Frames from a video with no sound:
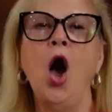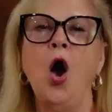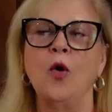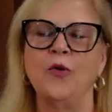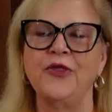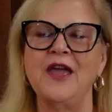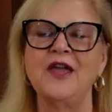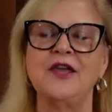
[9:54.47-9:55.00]

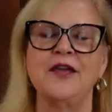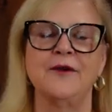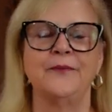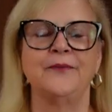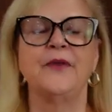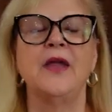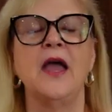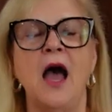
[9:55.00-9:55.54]
Oh, thank you.
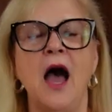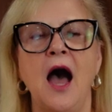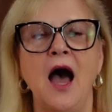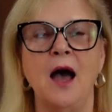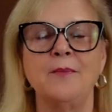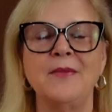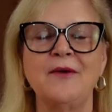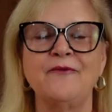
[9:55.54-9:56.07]

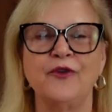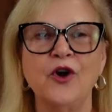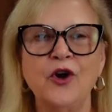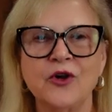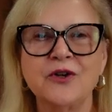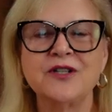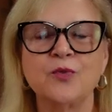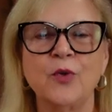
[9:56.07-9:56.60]
Um,
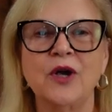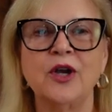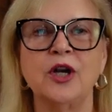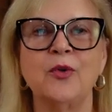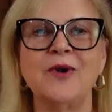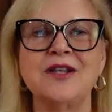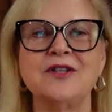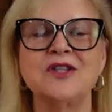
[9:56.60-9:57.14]
first, we're going
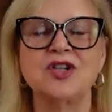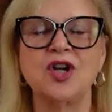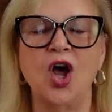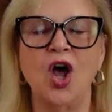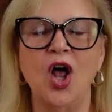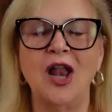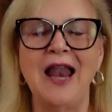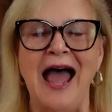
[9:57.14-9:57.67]
to
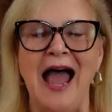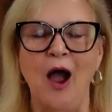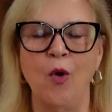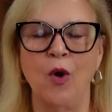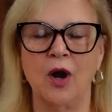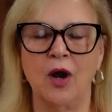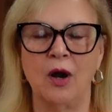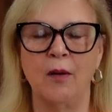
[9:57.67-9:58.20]
install
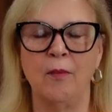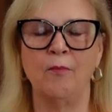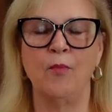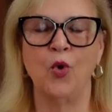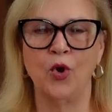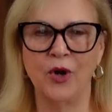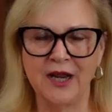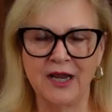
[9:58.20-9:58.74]
our
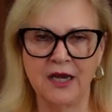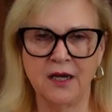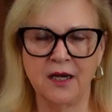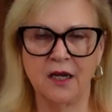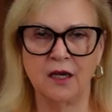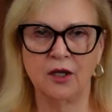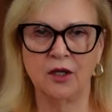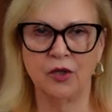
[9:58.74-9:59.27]

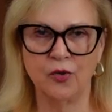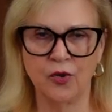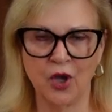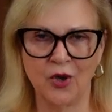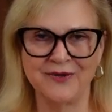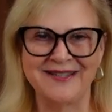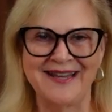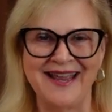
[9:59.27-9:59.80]
morning
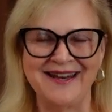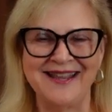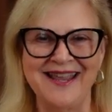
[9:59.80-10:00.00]
glucose and